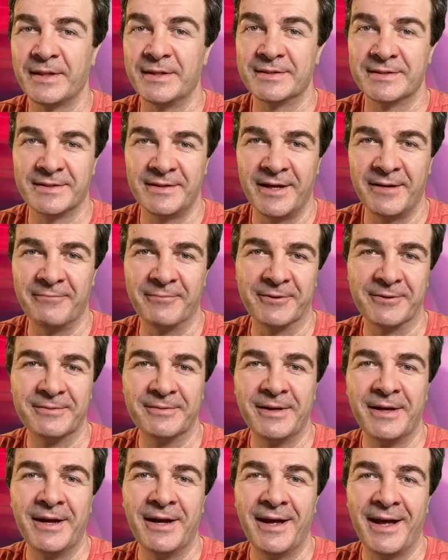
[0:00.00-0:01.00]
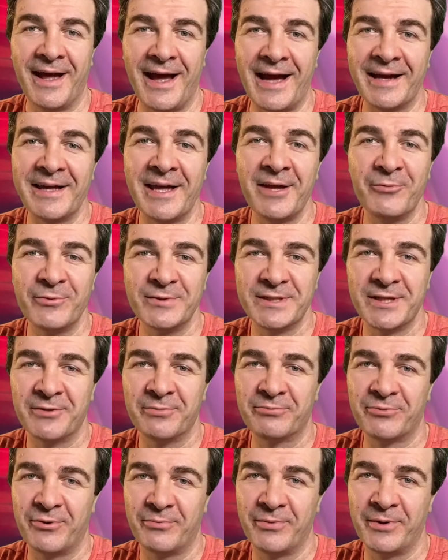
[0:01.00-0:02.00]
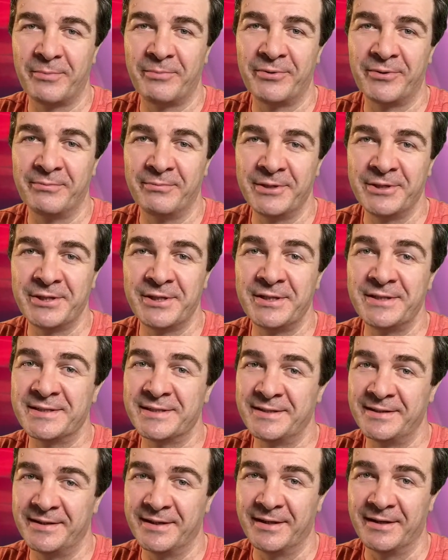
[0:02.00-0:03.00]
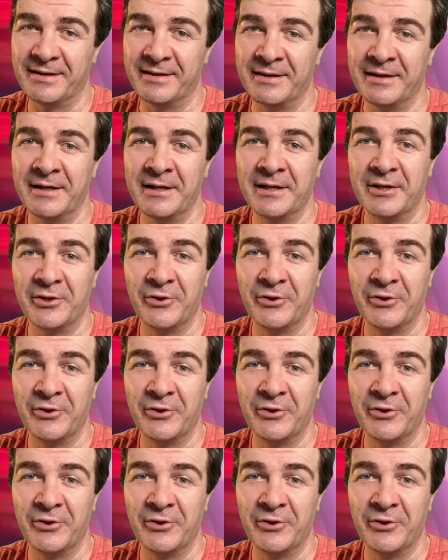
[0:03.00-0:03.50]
Disclaimer, hacking without proper permission is illegal.